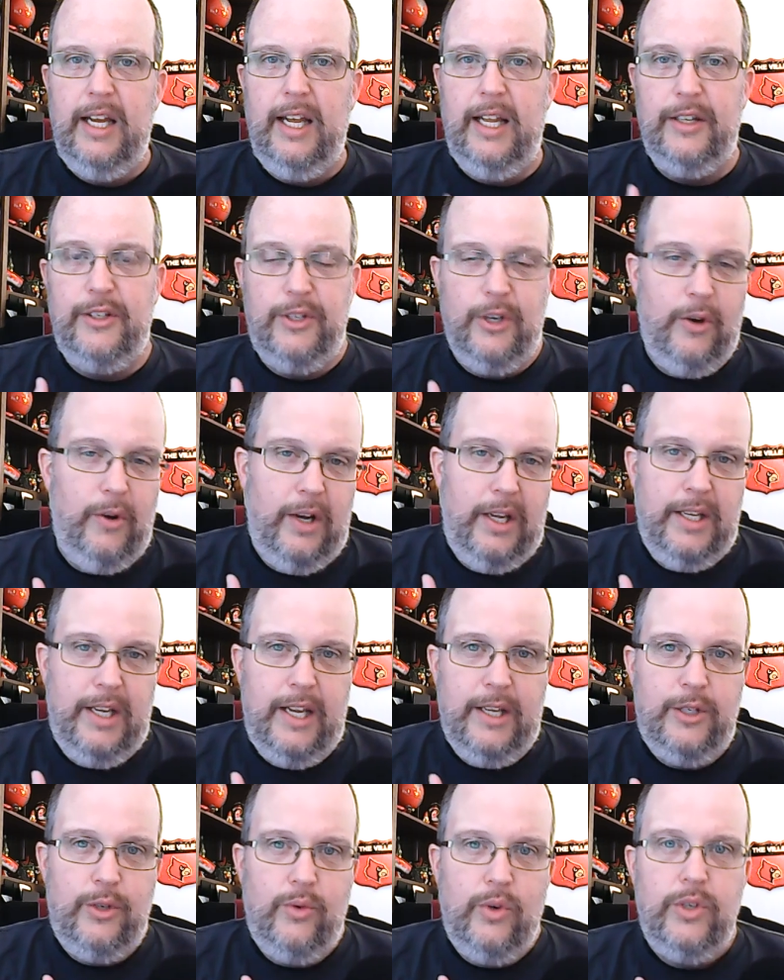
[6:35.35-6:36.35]
And so
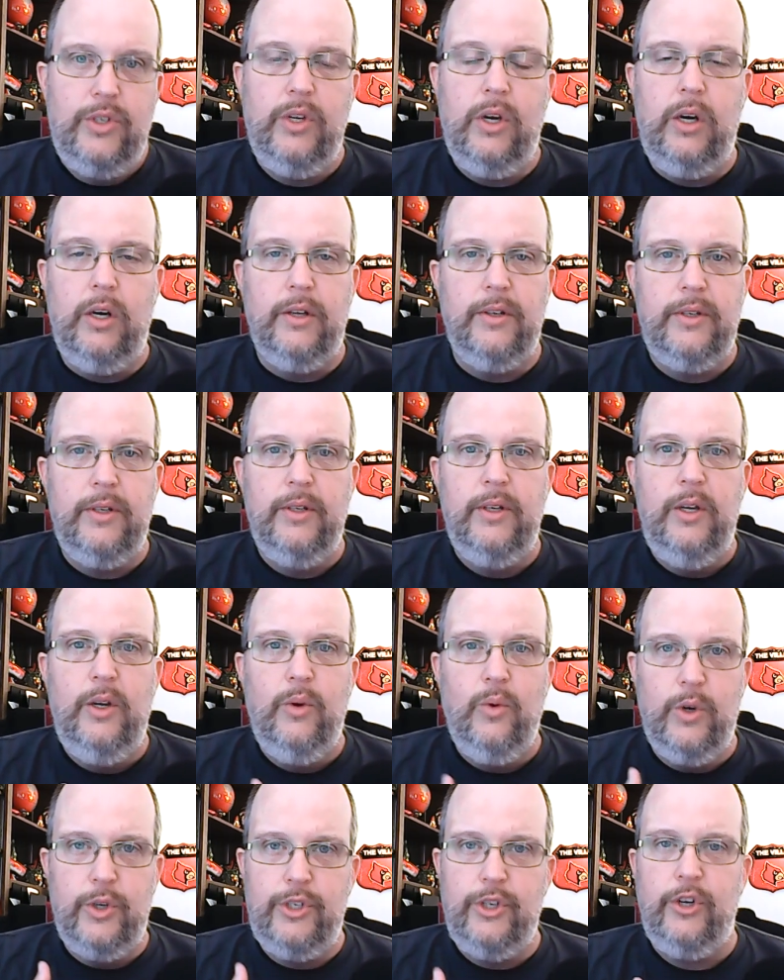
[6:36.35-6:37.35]
as a result,
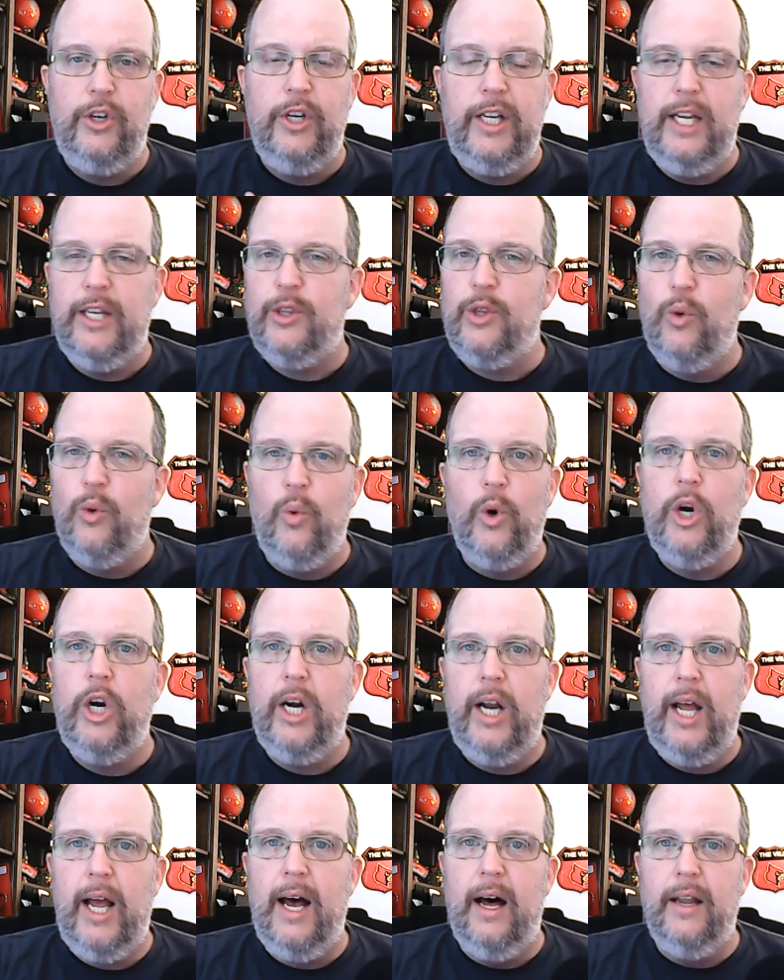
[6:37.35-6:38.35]
we're still going to get the
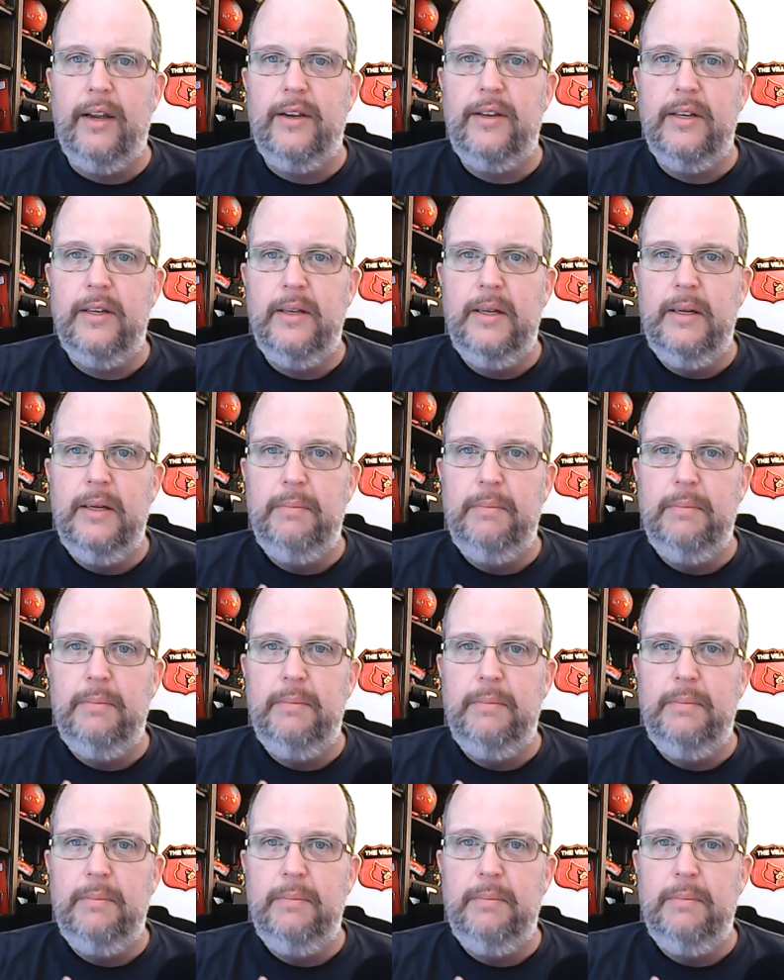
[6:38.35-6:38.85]
word out.